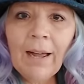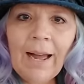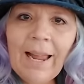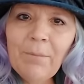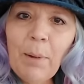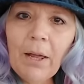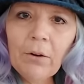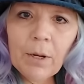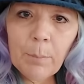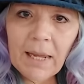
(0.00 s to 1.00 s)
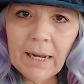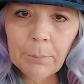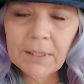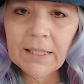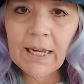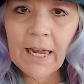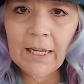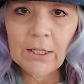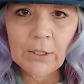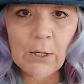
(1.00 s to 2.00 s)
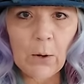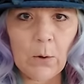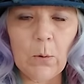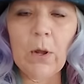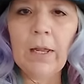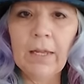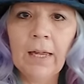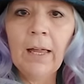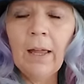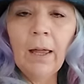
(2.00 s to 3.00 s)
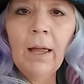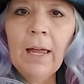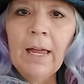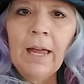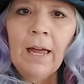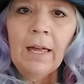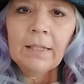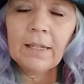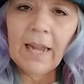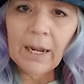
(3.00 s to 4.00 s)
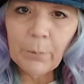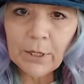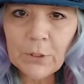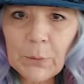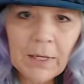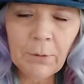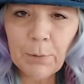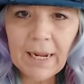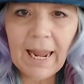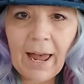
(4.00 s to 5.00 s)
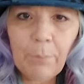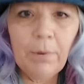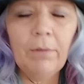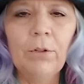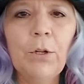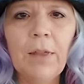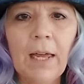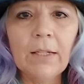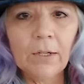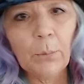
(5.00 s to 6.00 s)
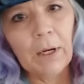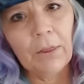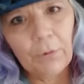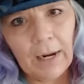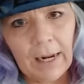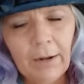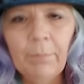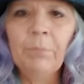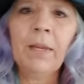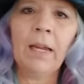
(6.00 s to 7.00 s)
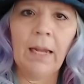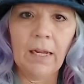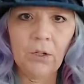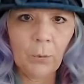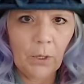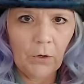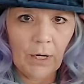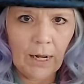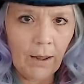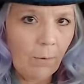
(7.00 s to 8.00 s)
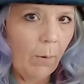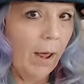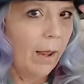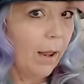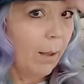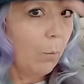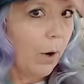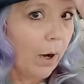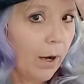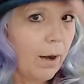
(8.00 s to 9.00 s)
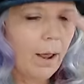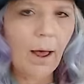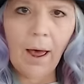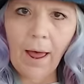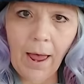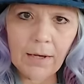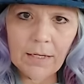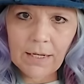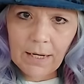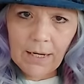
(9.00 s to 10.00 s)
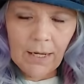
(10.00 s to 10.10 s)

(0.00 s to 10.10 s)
Hi, Pottery Peeps. So, today we're doing a recap of 2023, in case you're wondering why I'm wearing a hat.